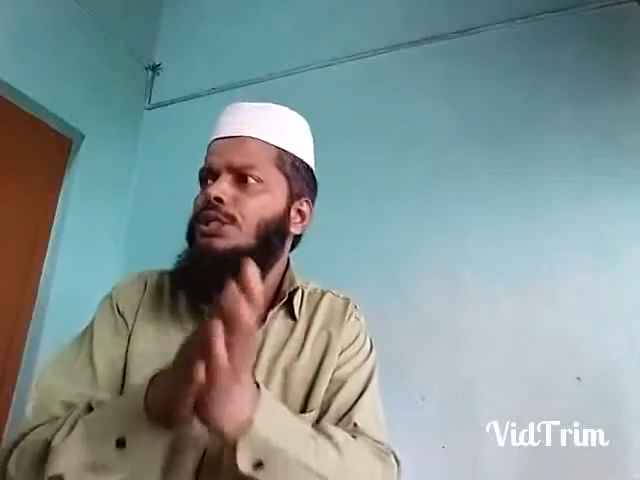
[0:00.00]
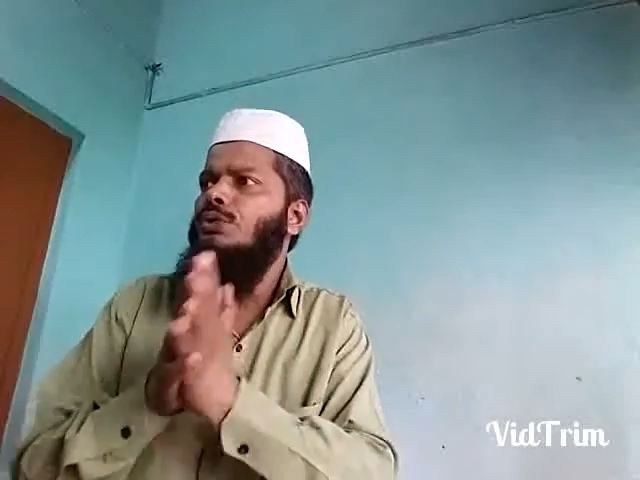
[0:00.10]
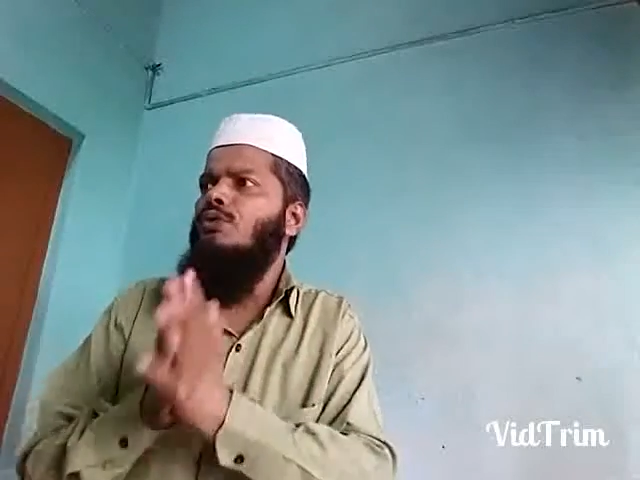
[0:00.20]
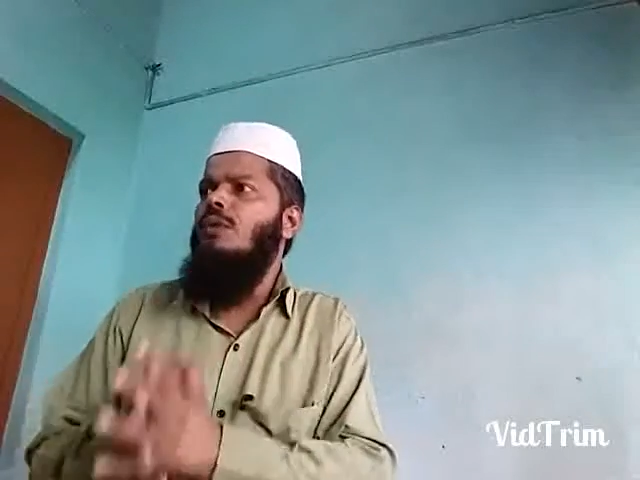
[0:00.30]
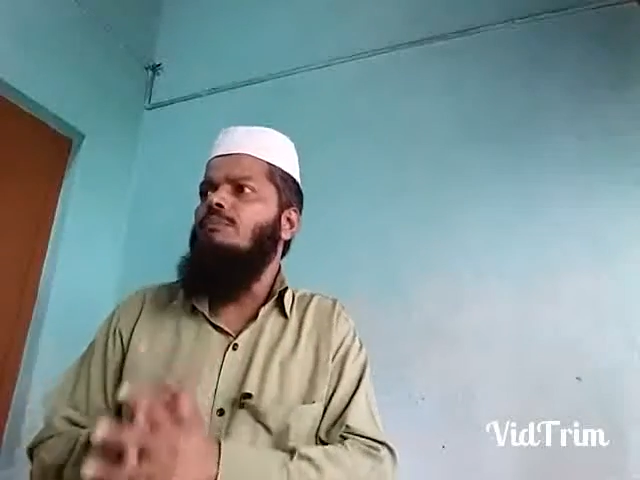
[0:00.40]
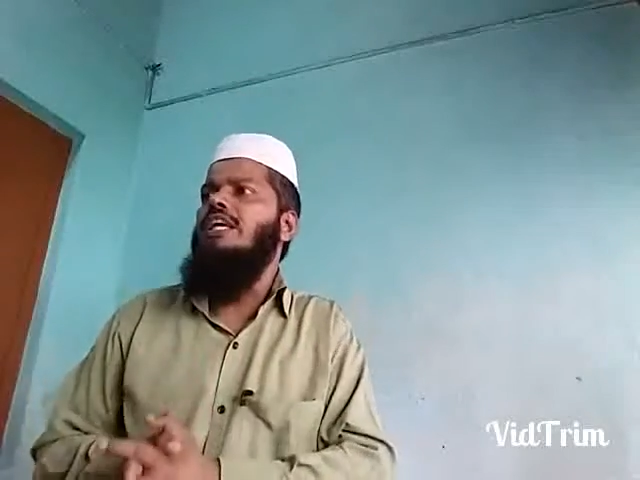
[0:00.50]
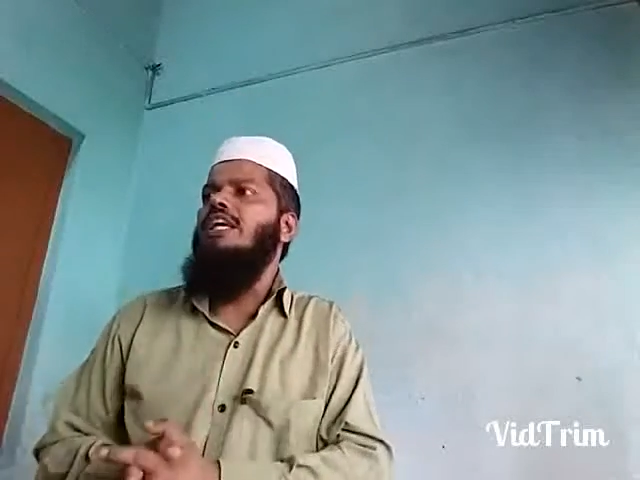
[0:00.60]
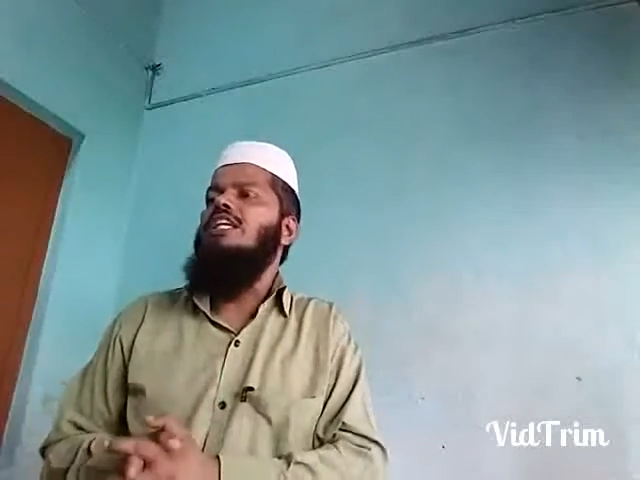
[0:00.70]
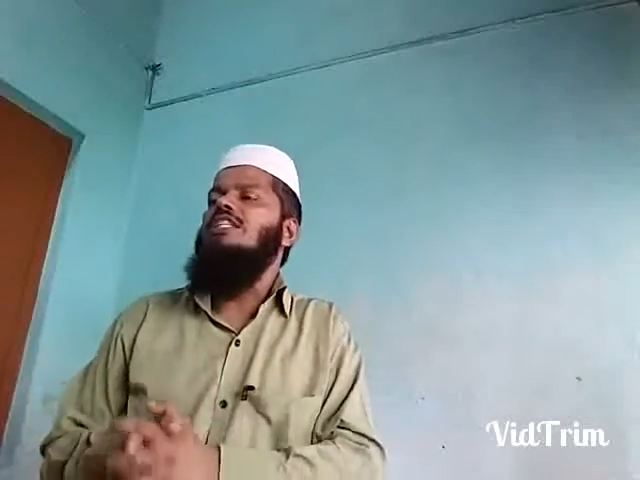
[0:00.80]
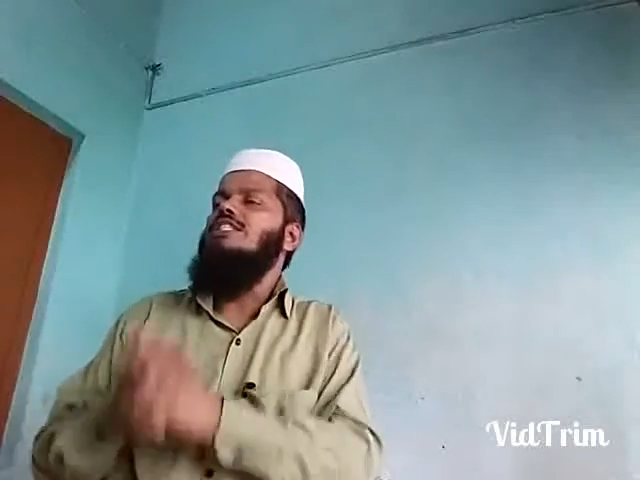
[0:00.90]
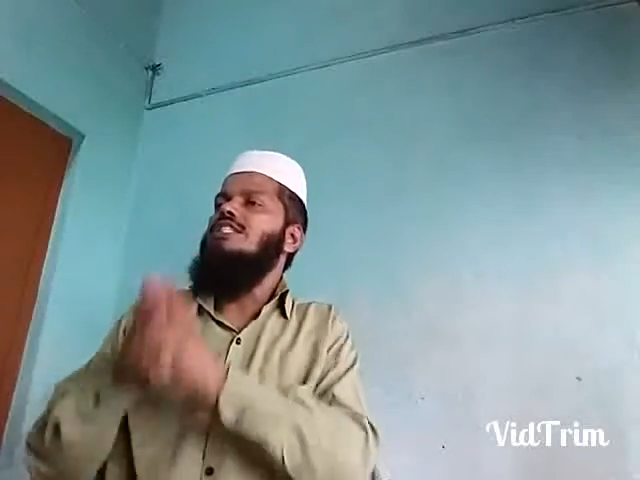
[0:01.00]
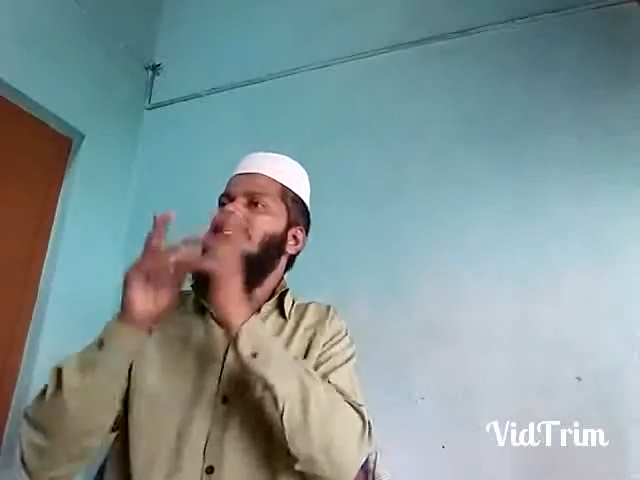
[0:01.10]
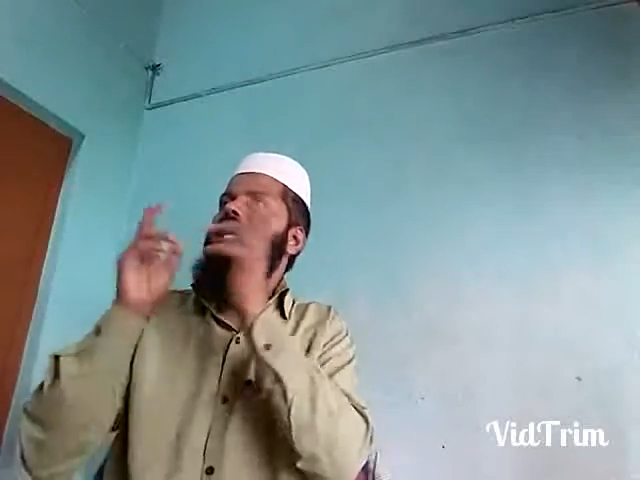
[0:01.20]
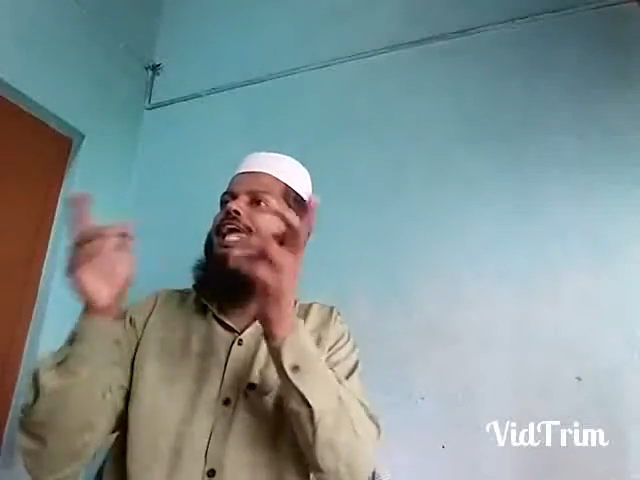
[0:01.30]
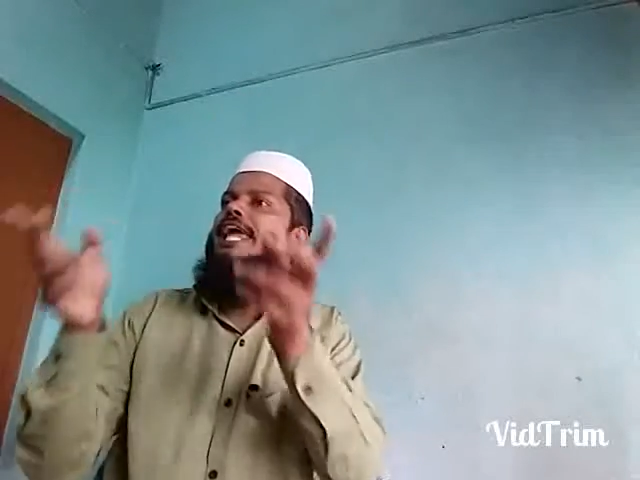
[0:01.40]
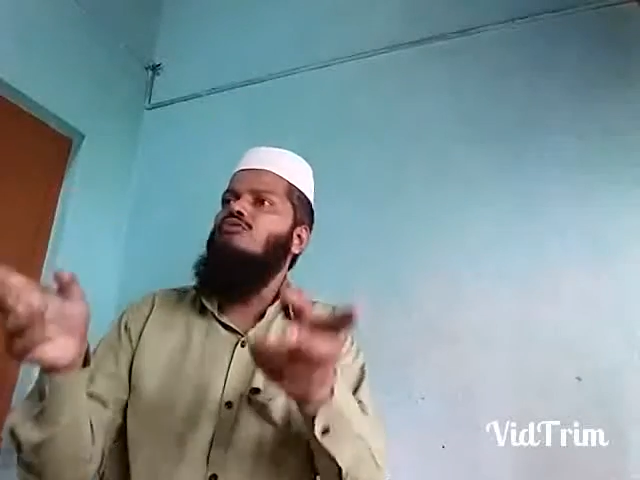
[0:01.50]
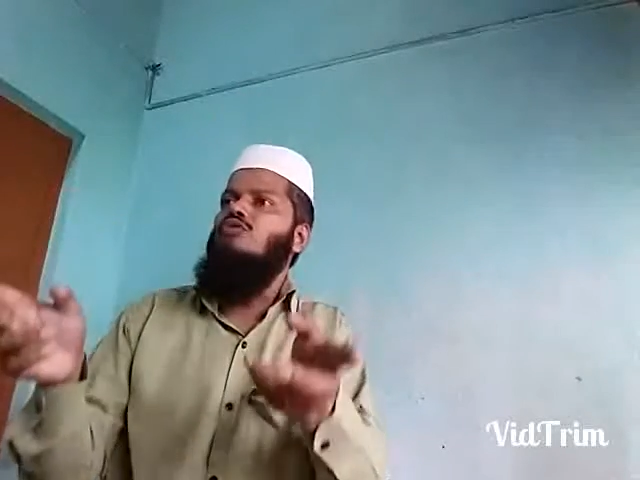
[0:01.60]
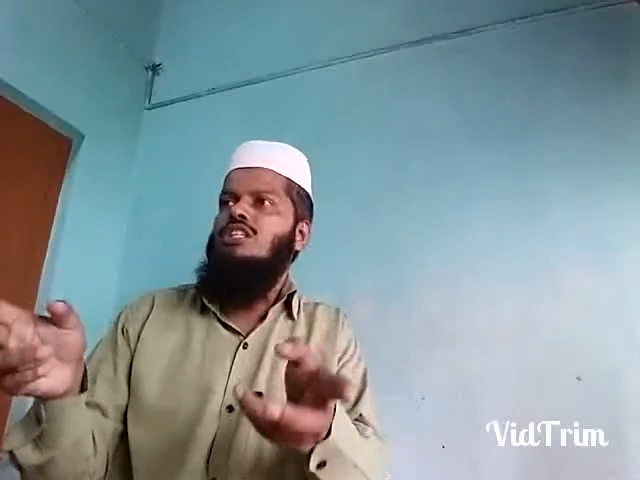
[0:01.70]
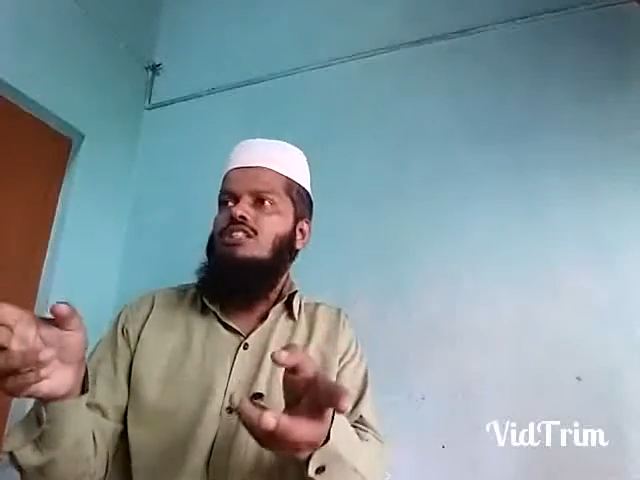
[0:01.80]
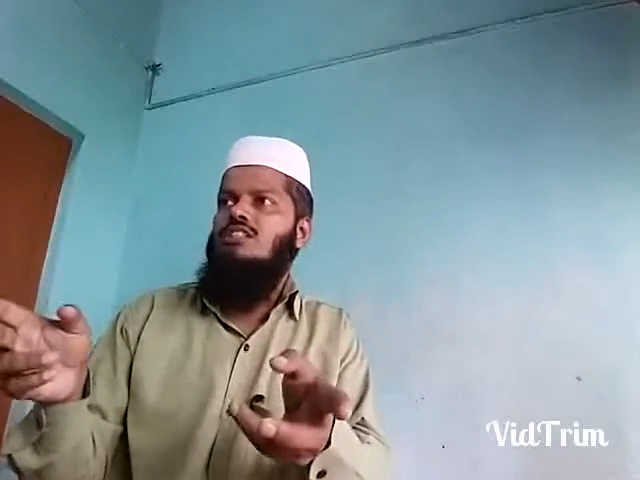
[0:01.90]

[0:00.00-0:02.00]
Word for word: you will be saved.